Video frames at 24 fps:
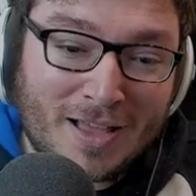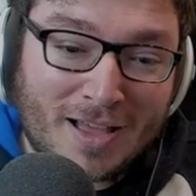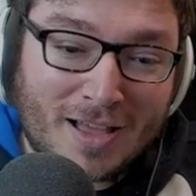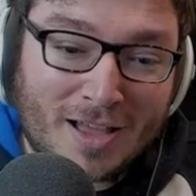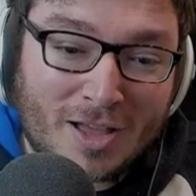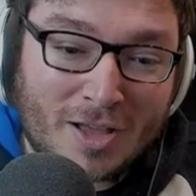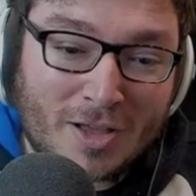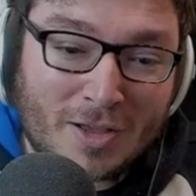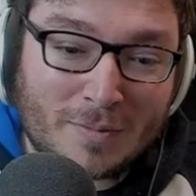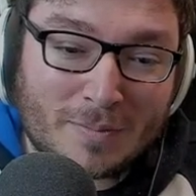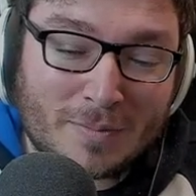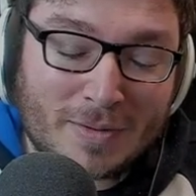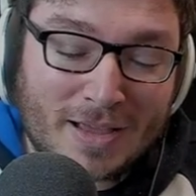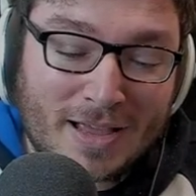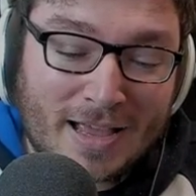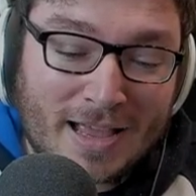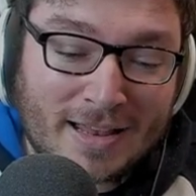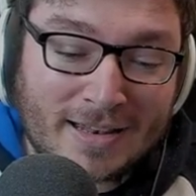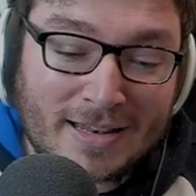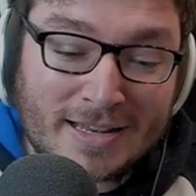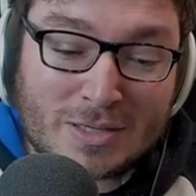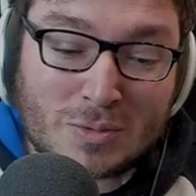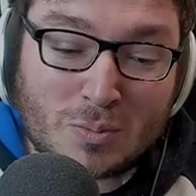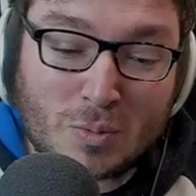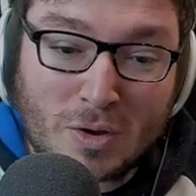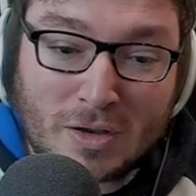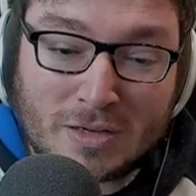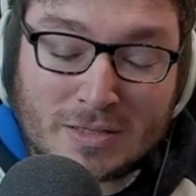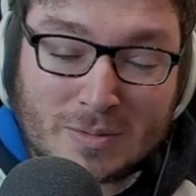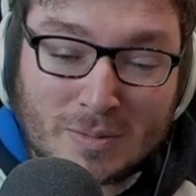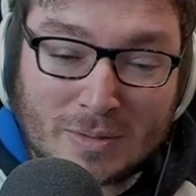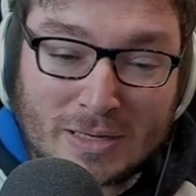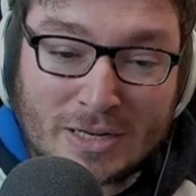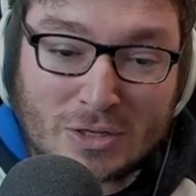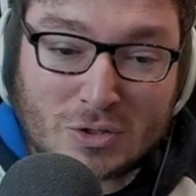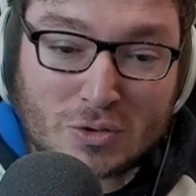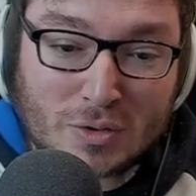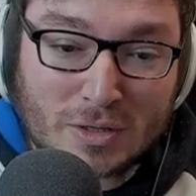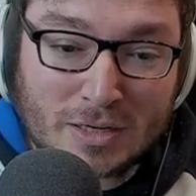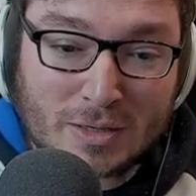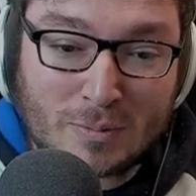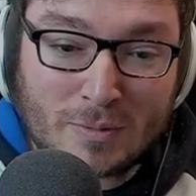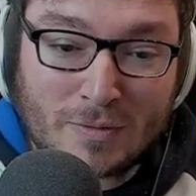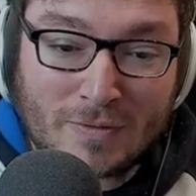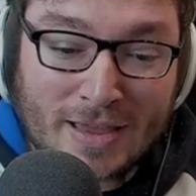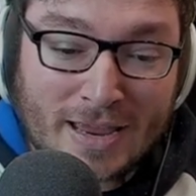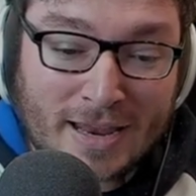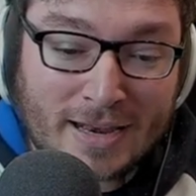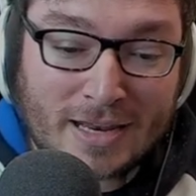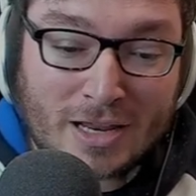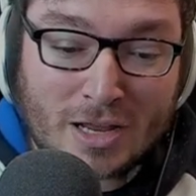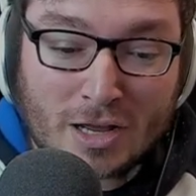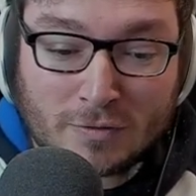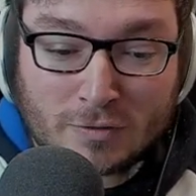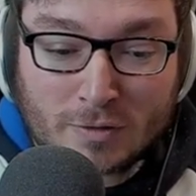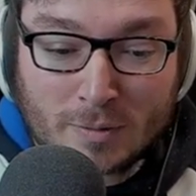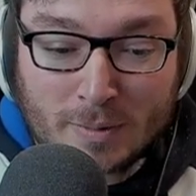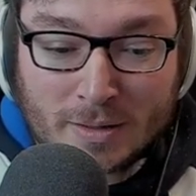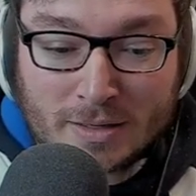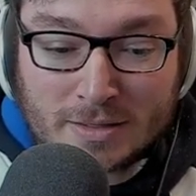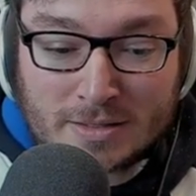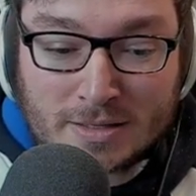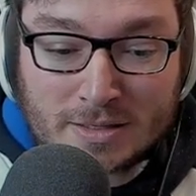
And this works literally with any other ability.